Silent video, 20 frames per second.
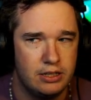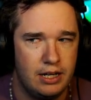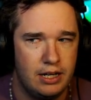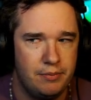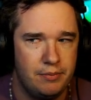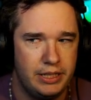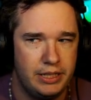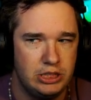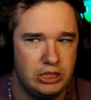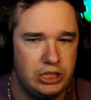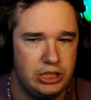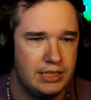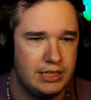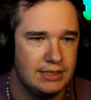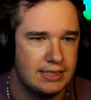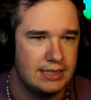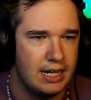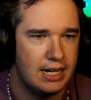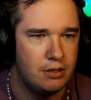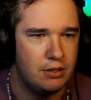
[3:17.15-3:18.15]
I mean, she can
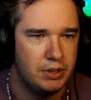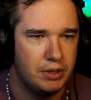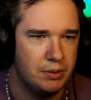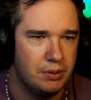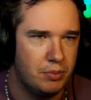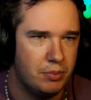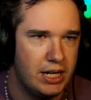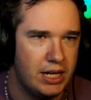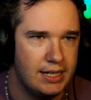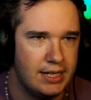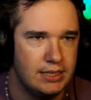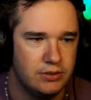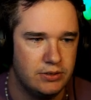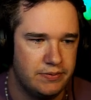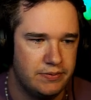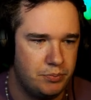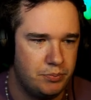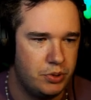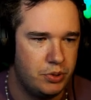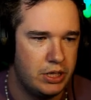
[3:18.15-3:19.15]
scout, but the bot is
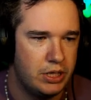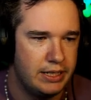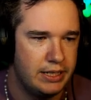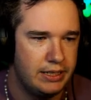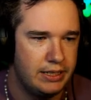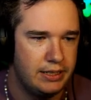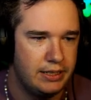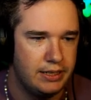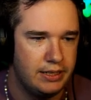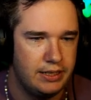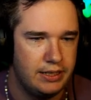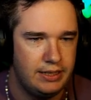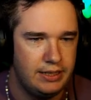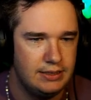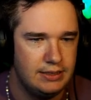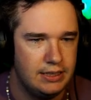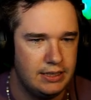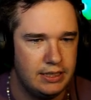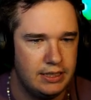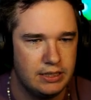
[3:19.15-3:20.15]
pretty
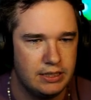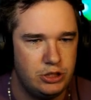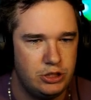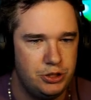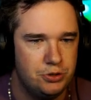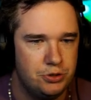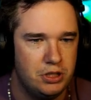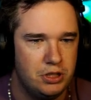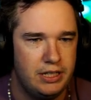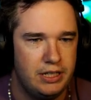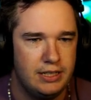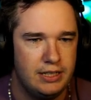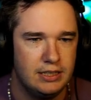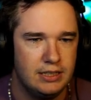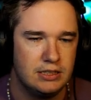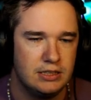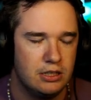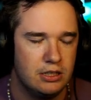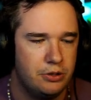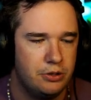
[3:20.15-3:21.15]
easy to shoot and
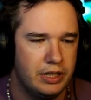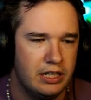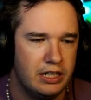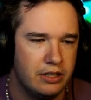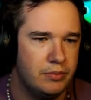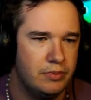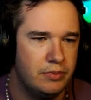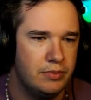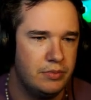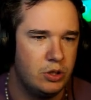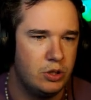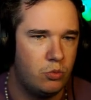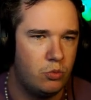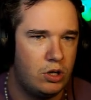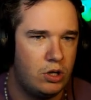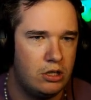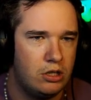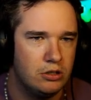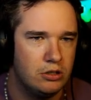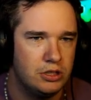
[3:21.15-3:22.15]
it's low health. The
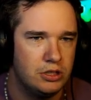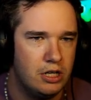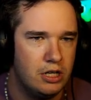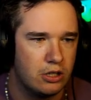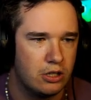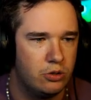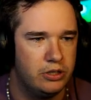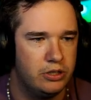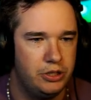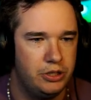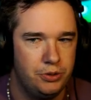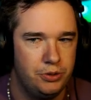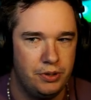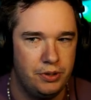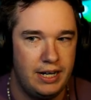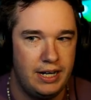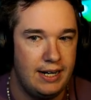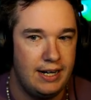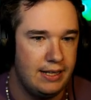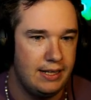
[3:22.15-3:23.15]
wall is not going to do
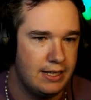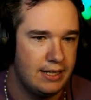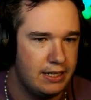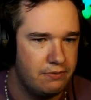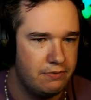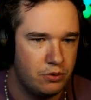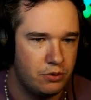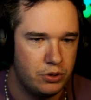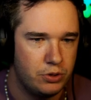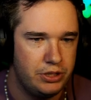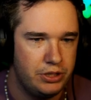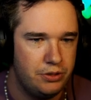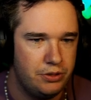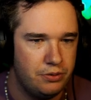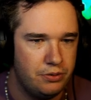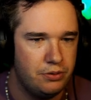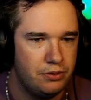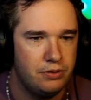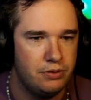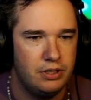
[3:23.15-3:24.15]
anything for you
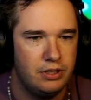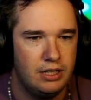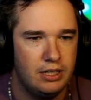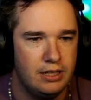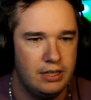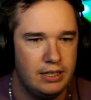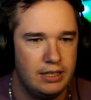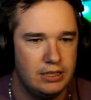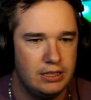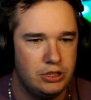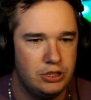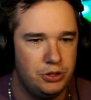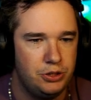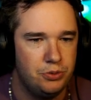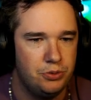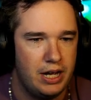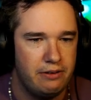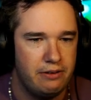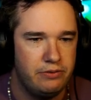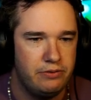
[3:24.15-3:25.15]
unless you
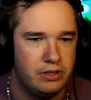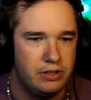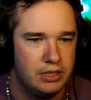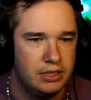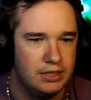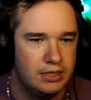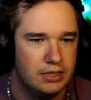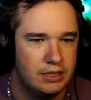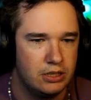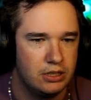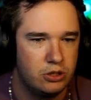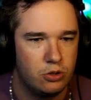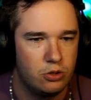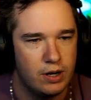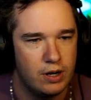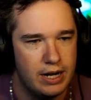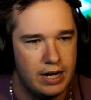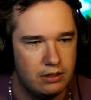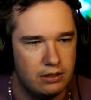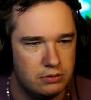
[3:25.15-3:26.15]
have the
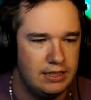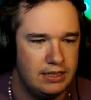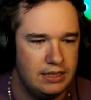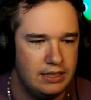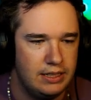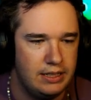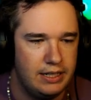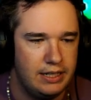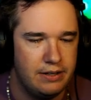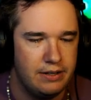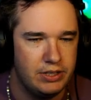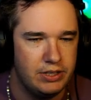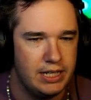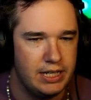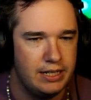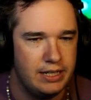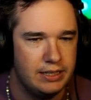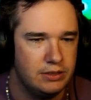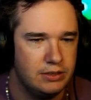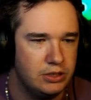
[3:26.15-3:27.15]
ground and
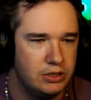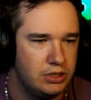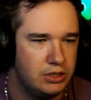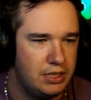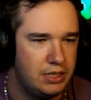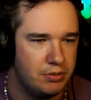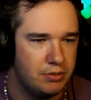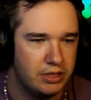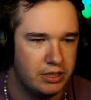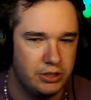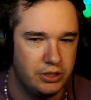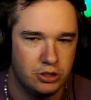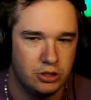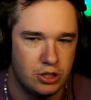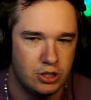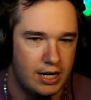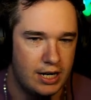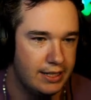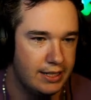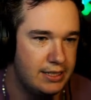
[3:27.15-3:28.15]
everything, and typically you're
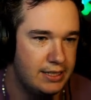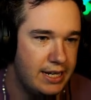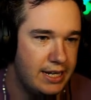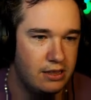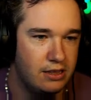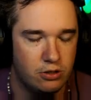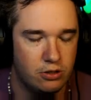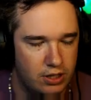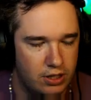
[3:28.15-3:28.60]
trying to take the ground.